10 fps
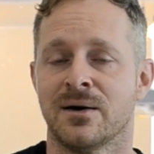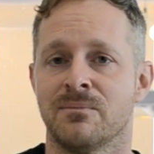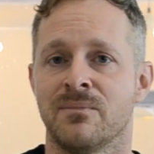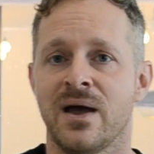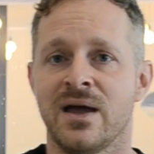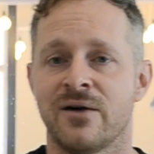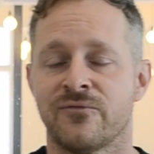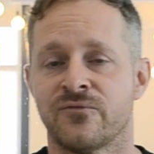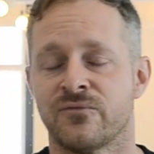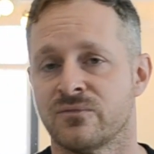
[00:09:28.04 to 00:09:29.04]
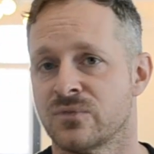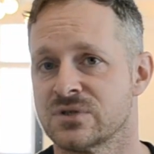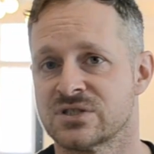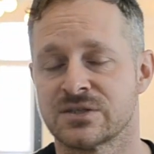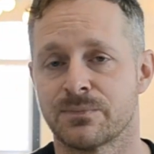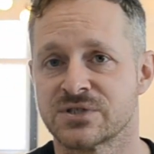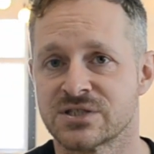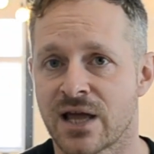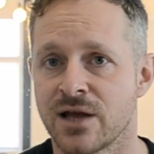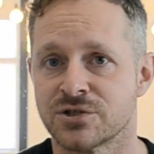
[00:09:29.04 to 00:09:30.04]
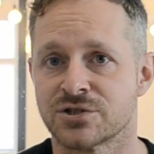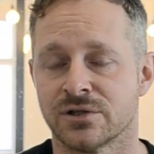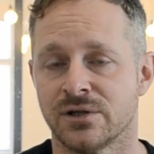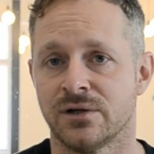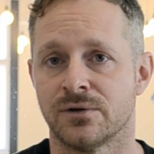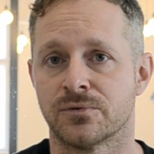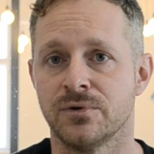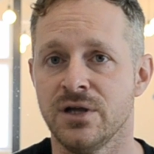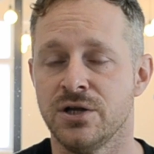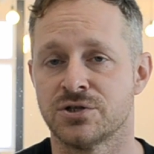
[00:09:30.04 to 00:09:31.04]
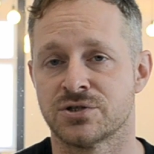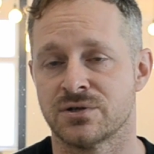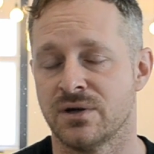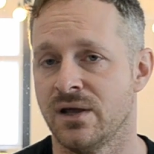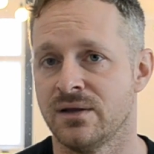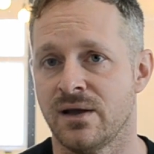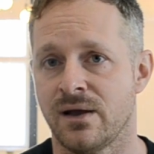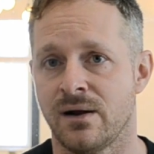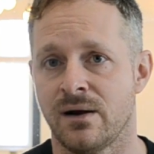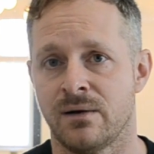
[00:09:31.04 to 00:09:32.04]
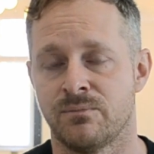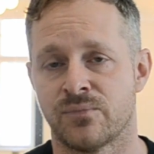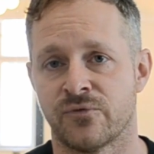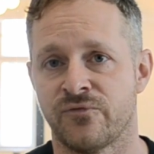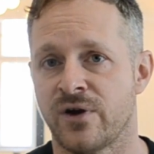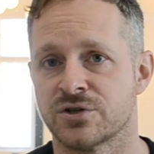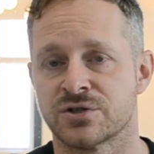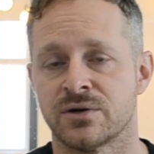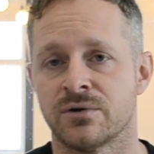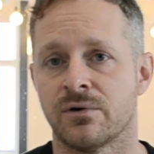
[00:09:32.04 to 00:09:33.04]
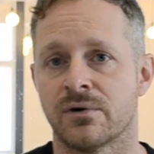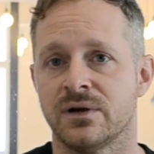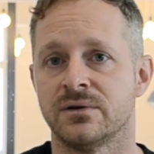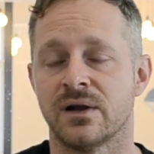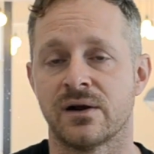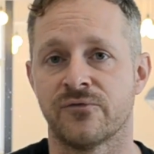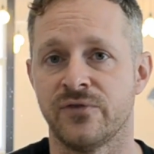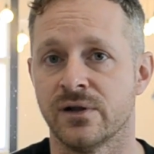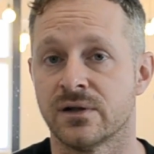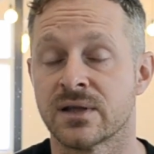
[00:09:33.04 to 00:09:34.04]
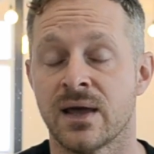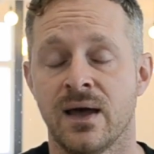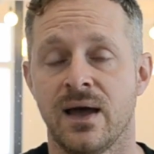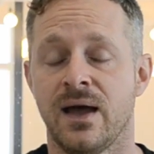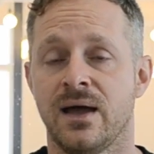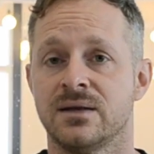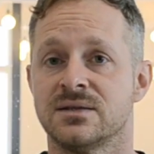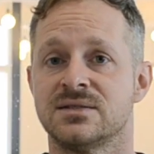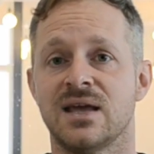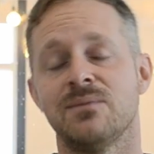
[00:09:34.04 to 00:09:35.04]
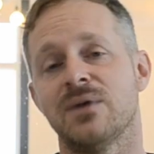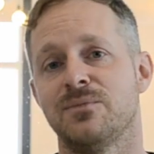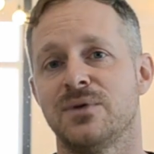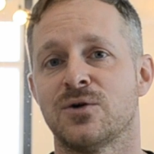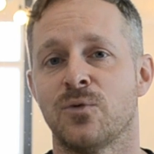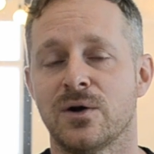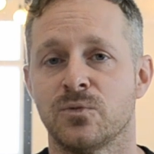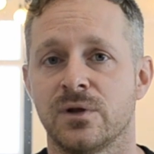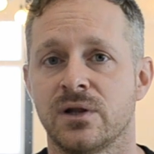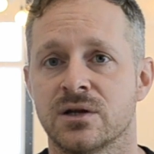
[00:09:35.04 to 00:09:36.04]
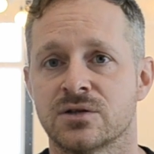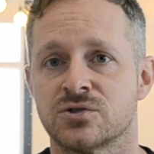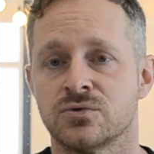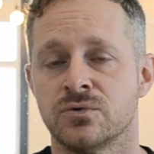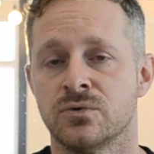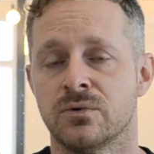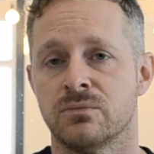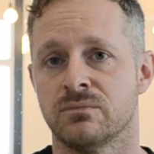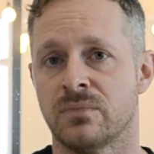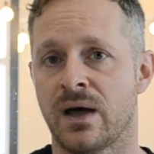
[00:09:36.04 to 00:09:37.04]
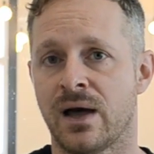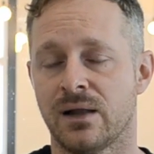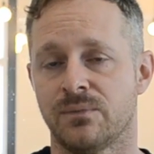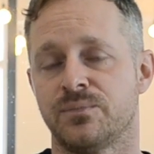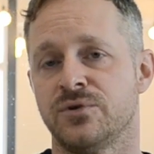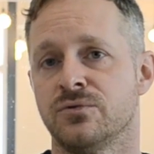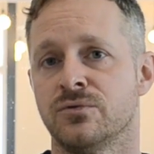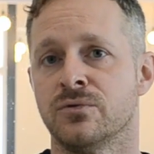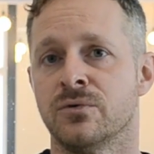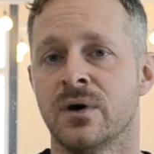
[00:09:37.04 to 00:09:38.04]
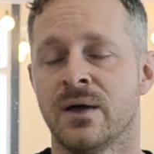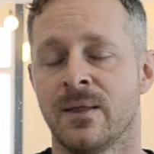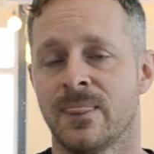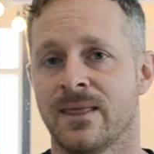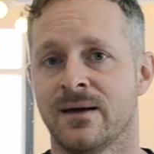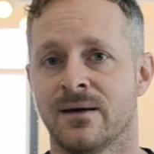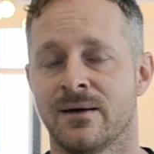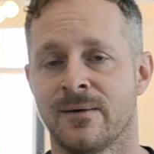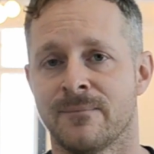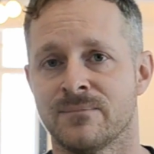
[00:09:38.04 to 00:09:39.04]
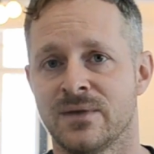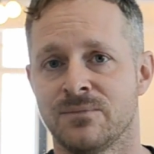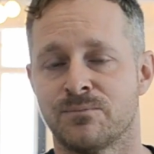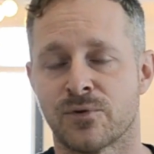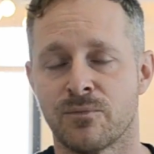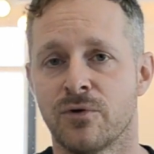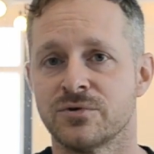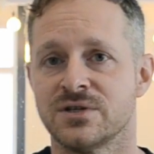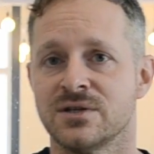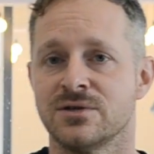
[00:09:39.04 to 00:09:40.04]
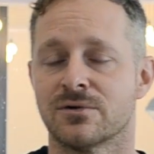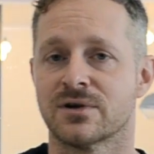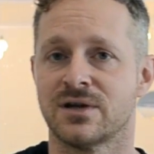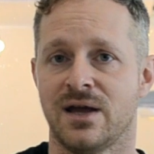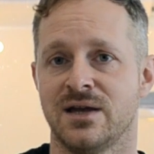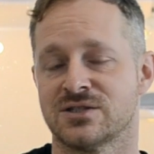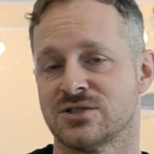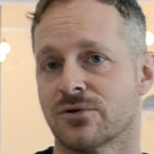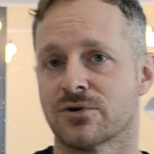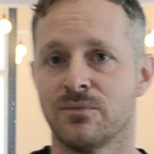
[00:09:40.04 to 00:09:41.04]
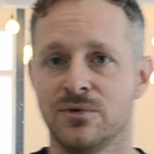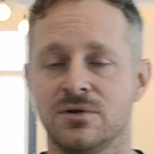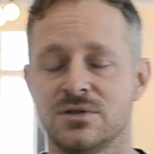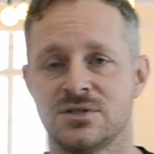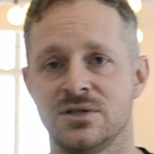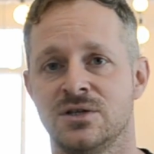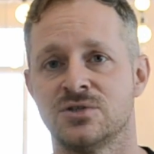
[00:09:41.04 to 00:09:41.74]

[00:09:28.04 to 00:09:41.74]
may have substantial reach in their profession or in their field, and they may be quite willing to help you in promoting your case, your community